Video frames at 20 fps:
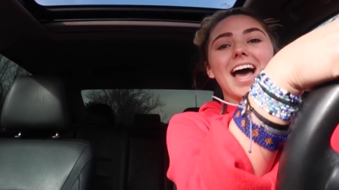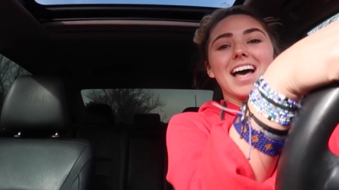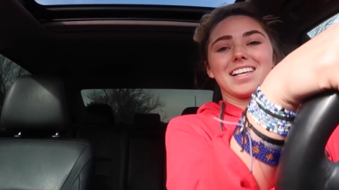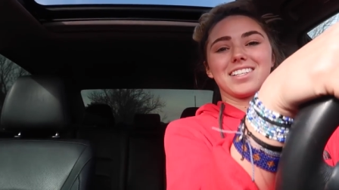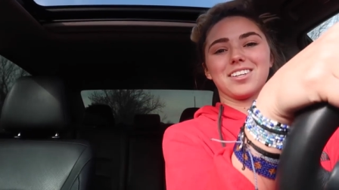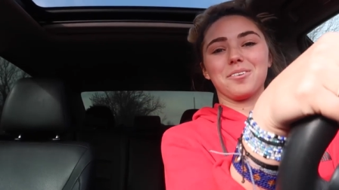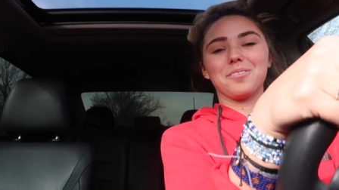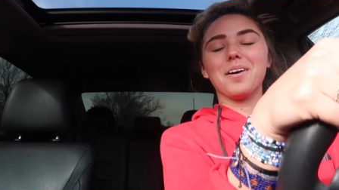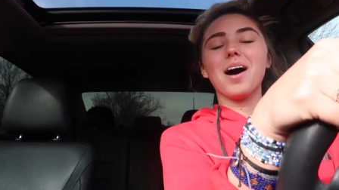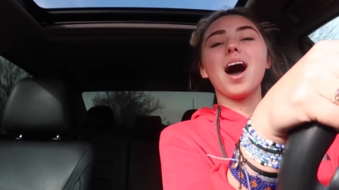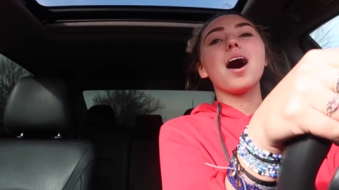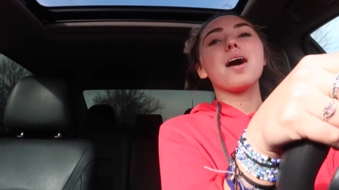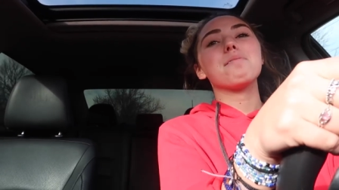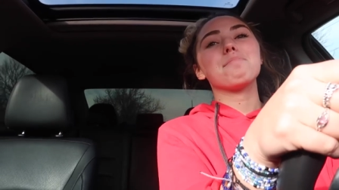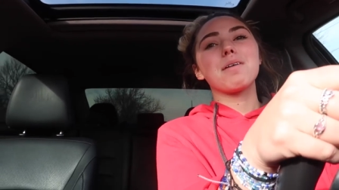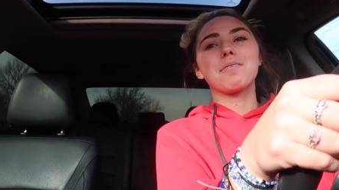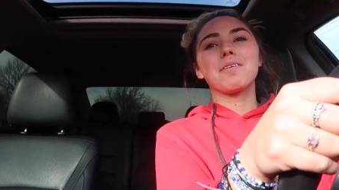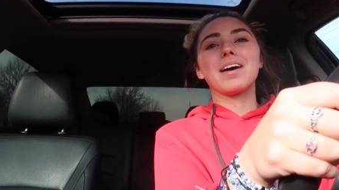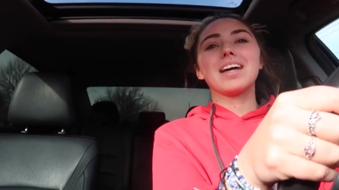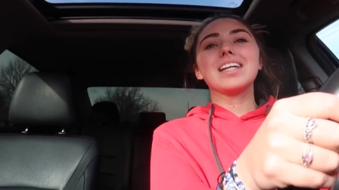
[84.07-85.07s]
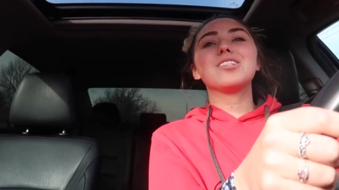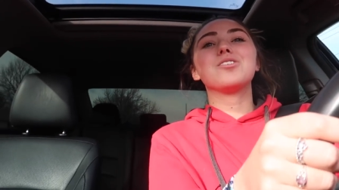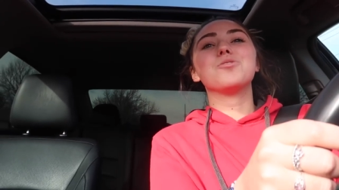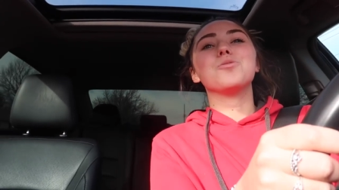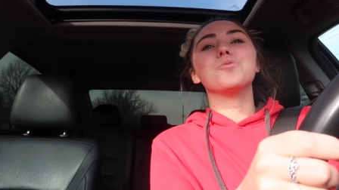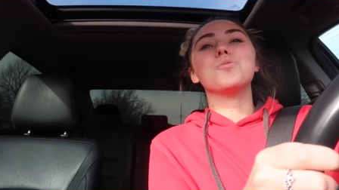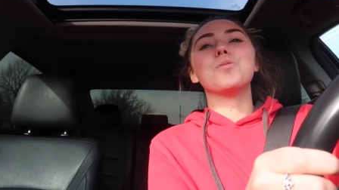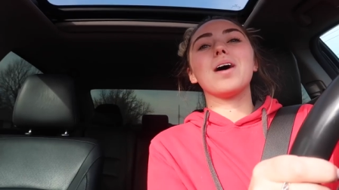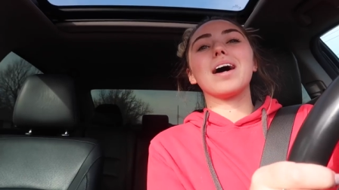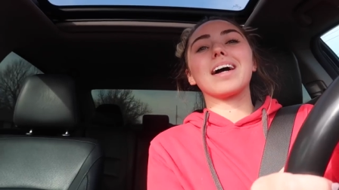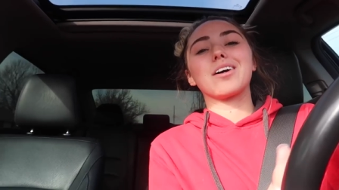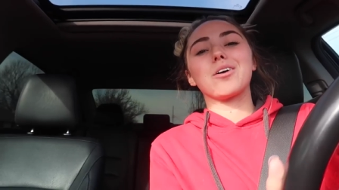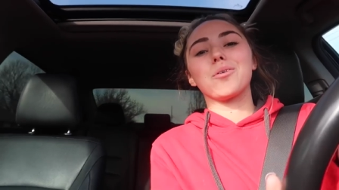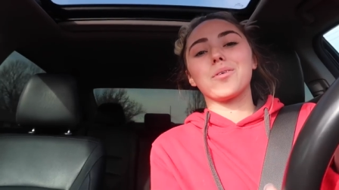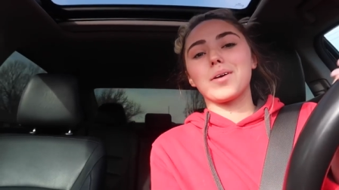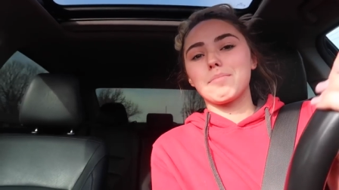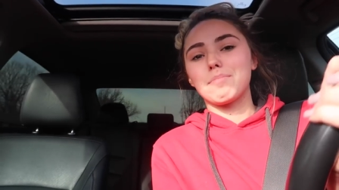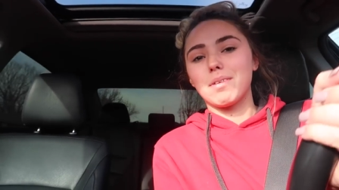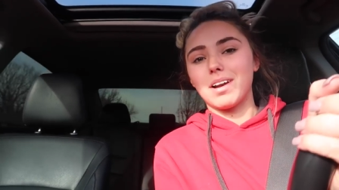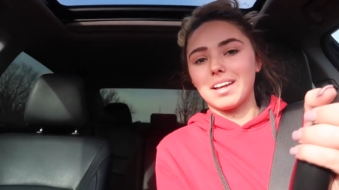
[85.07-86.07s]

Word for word: So on my way to go get